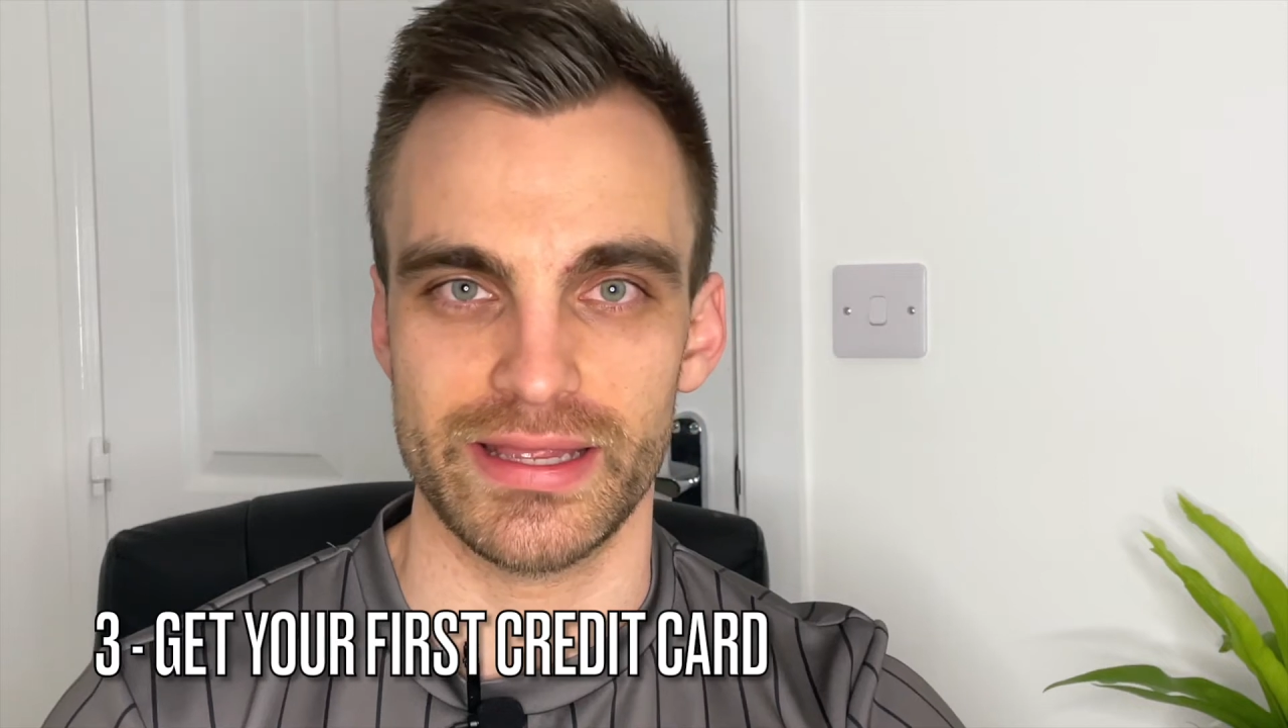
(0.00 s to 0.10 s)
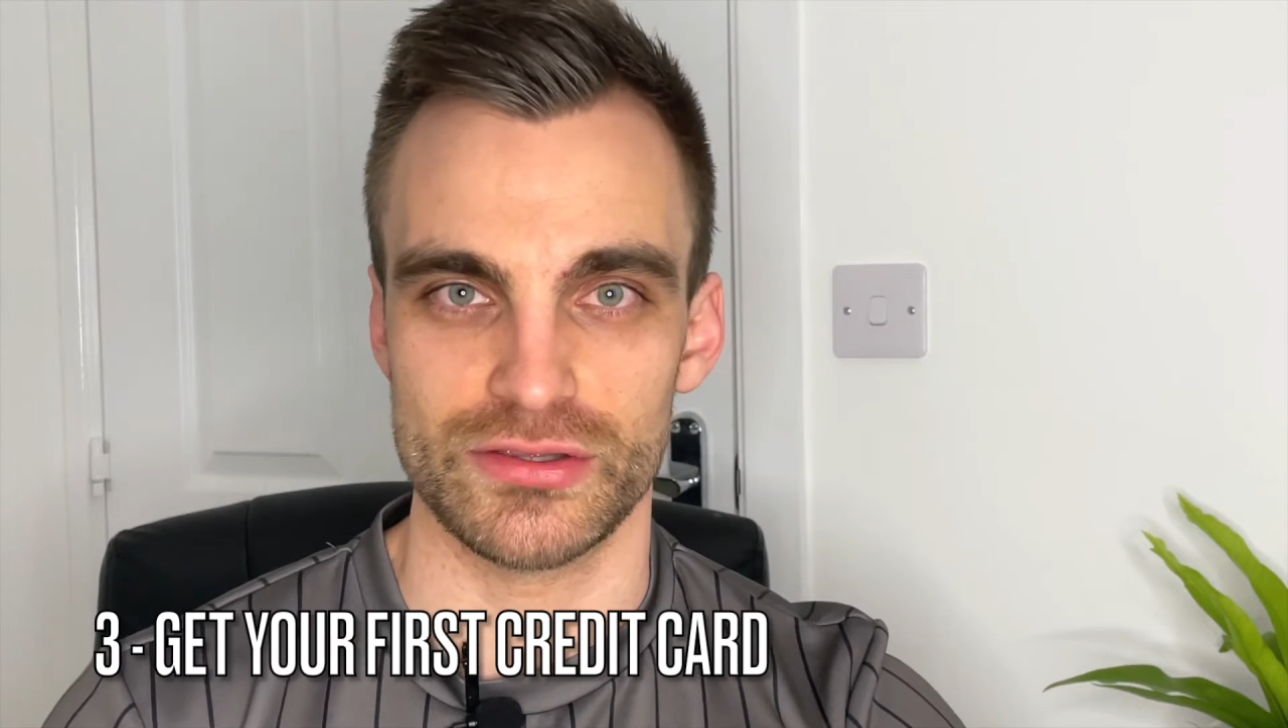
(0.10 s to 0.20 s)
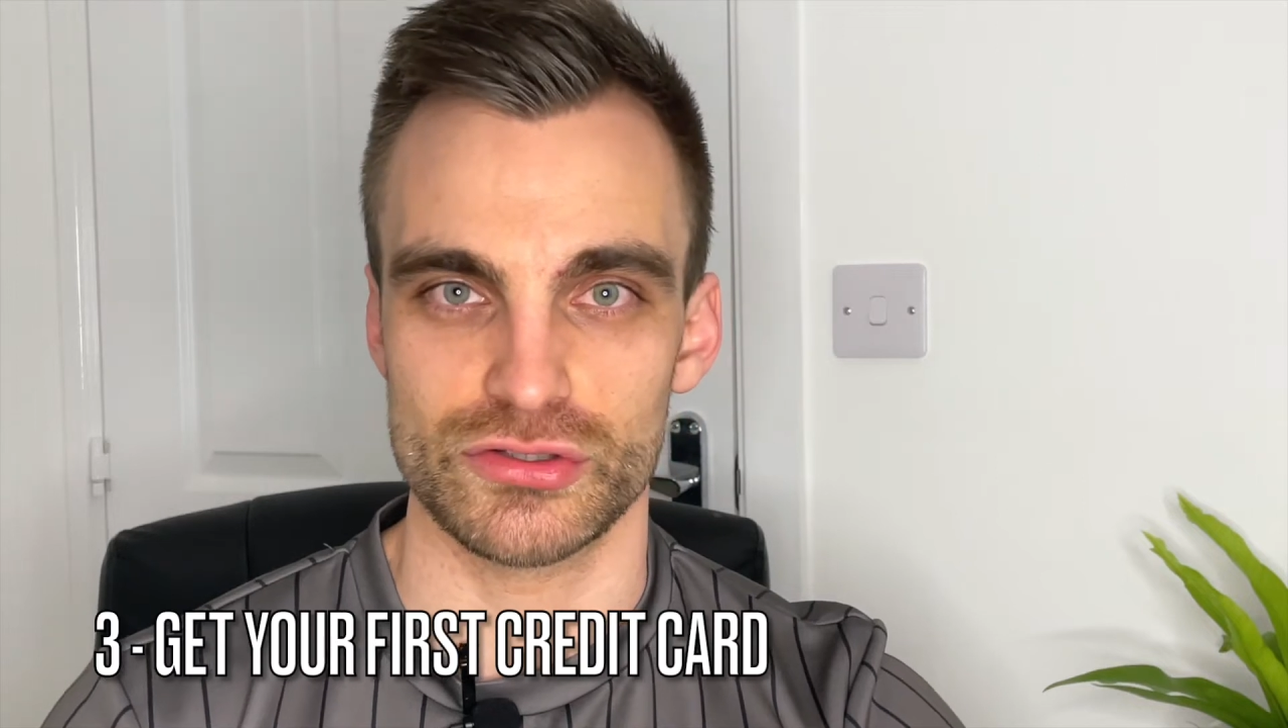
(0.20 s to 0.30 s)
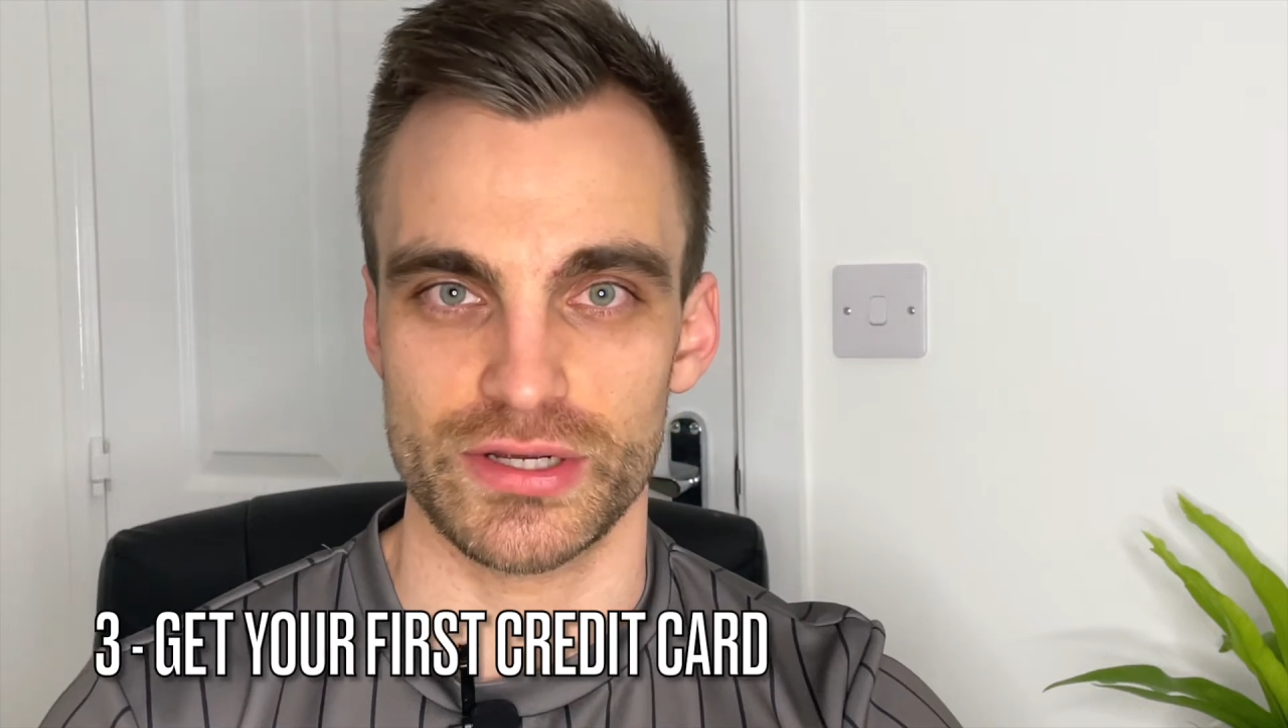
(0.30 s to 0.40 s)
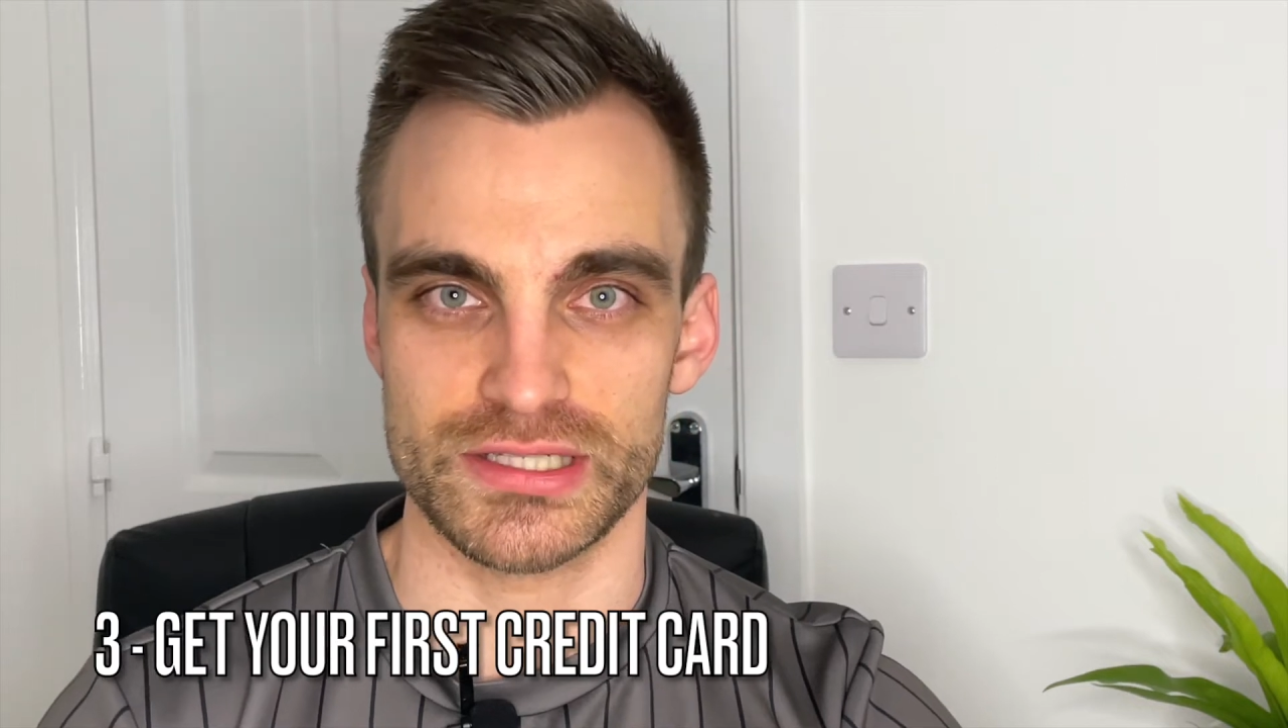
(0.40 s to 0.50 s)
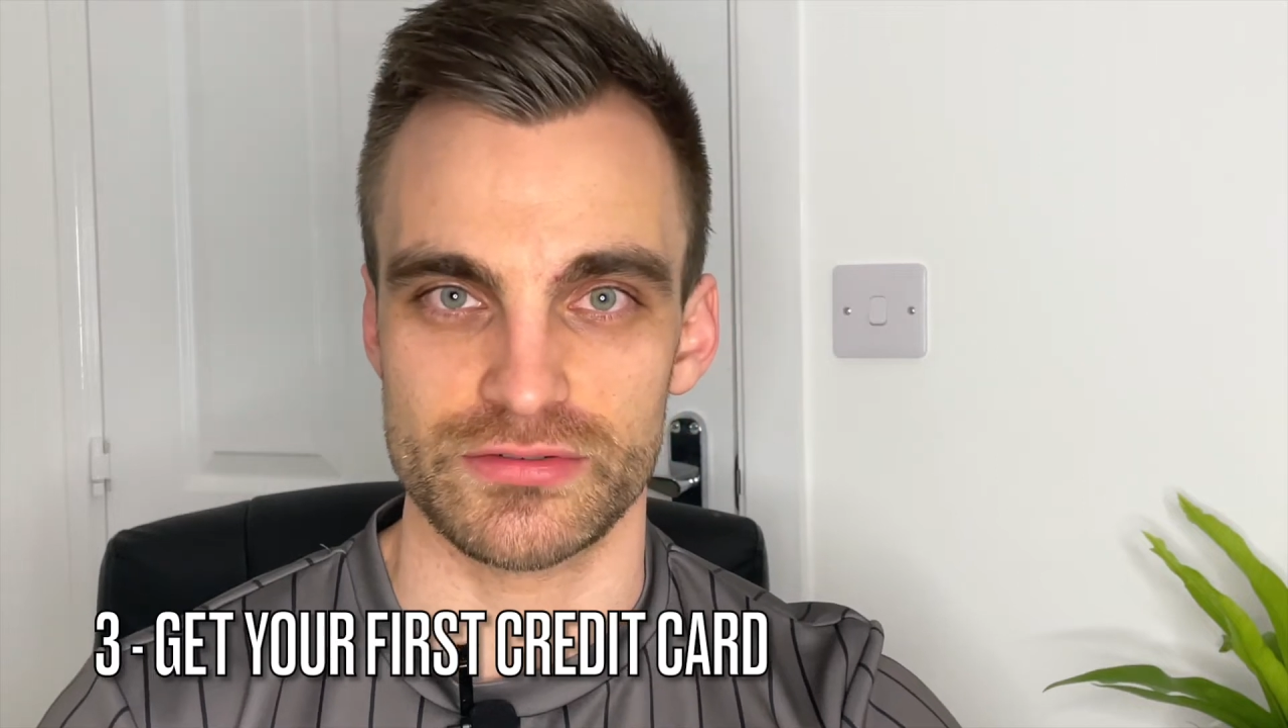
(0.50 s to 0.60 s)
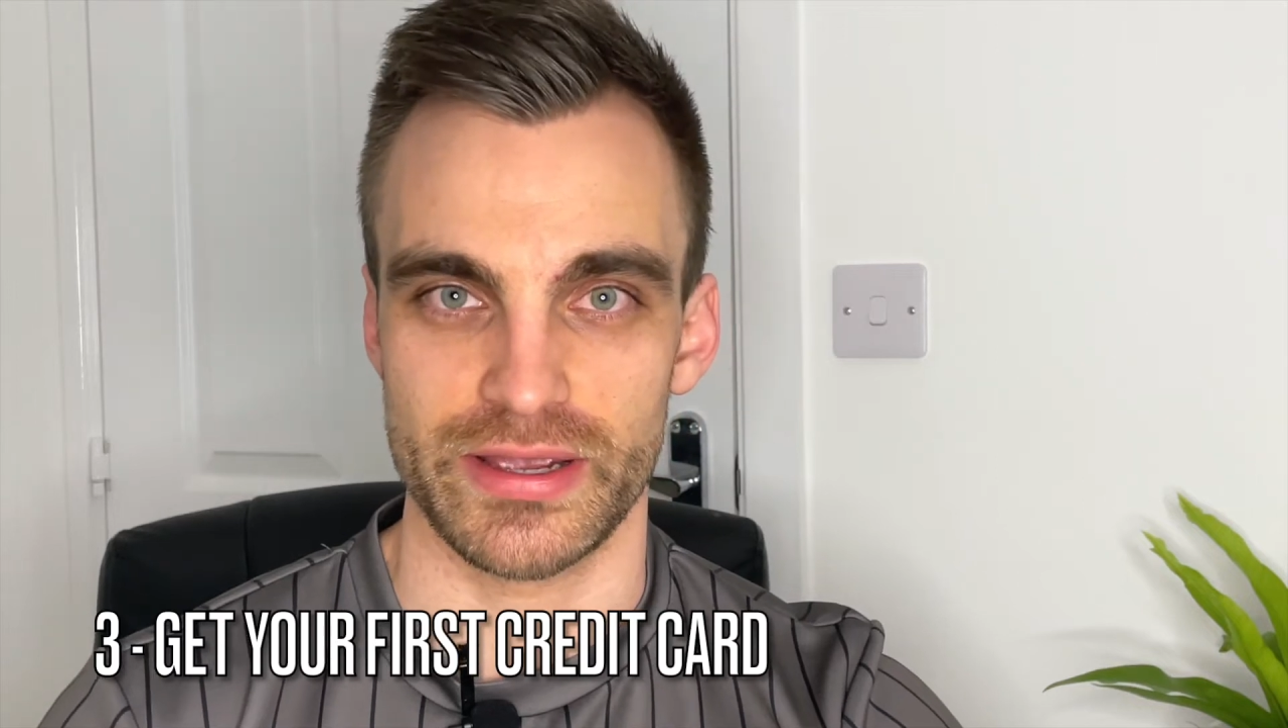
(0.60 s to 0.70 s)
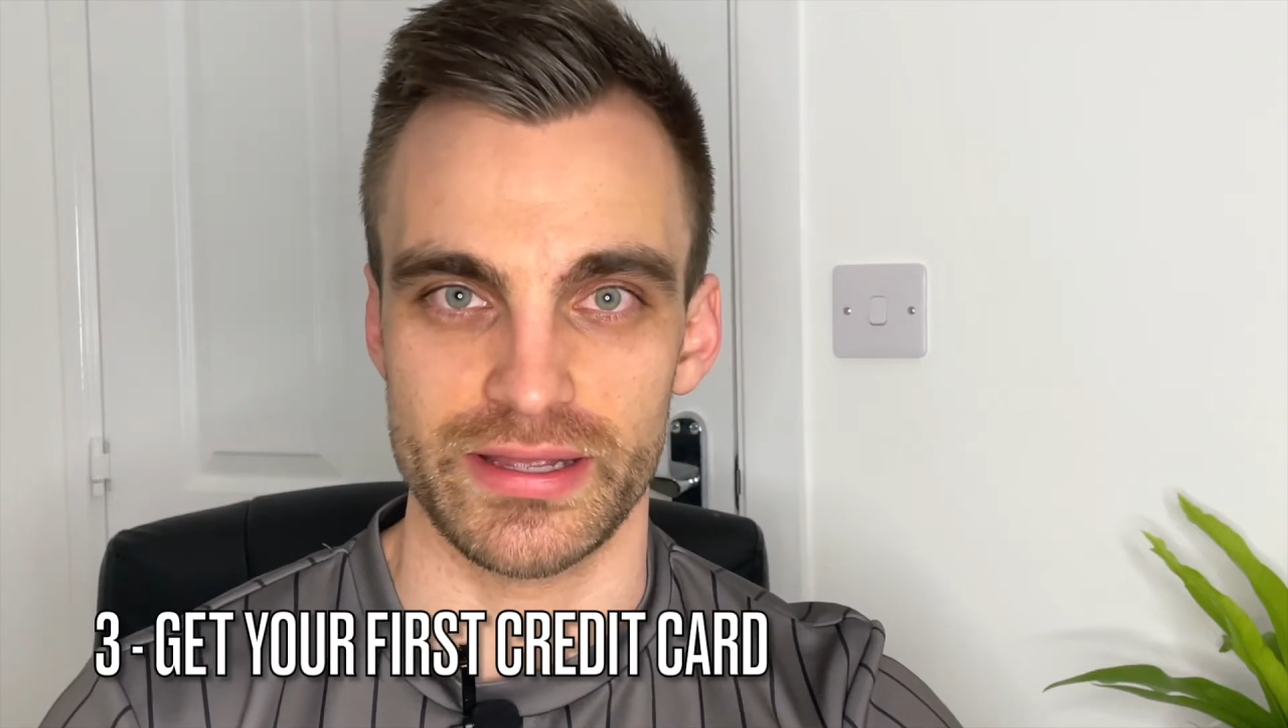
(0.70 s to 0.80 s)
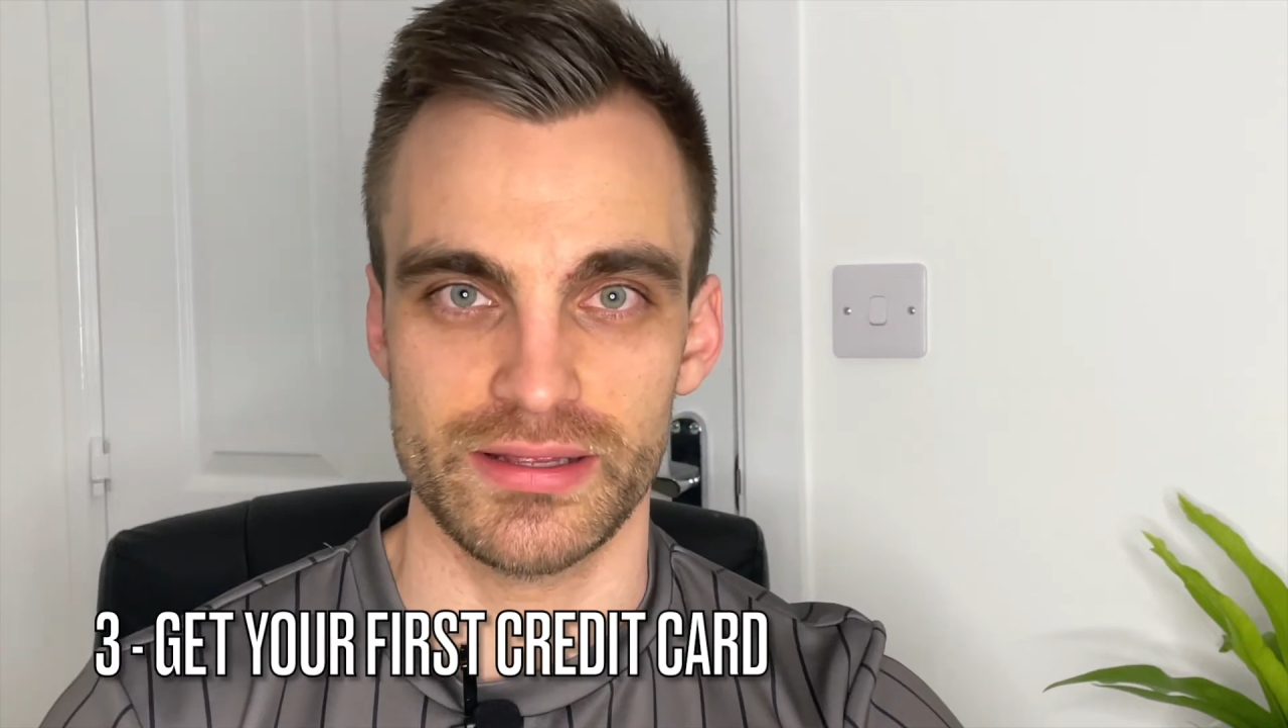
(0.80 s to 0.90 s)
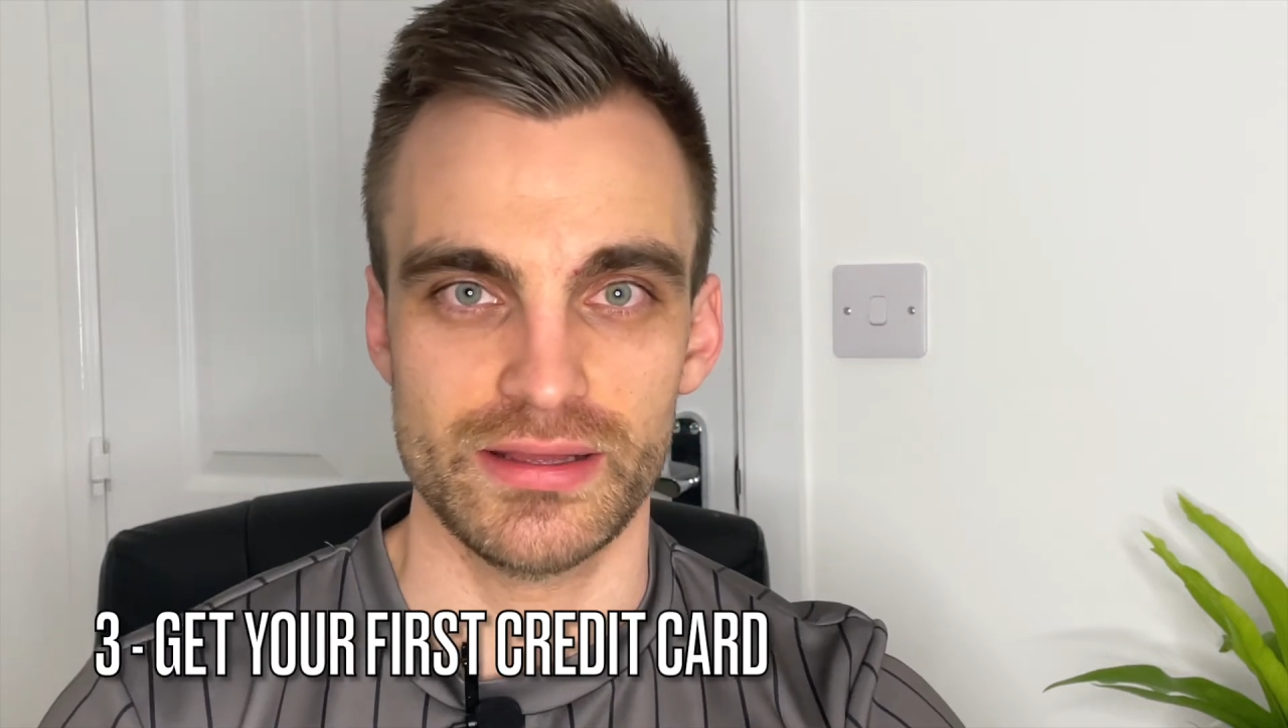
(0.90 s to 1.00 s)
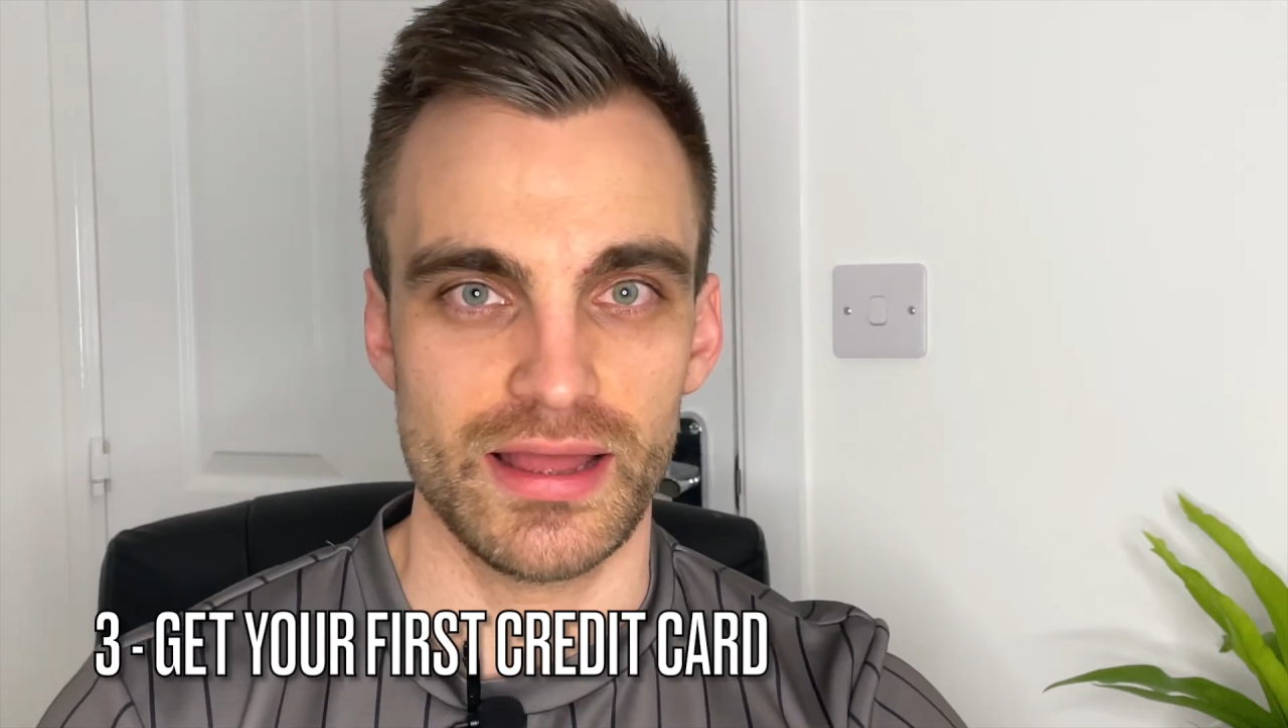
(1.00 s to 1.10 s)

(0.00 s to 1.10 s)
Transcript: interest rate.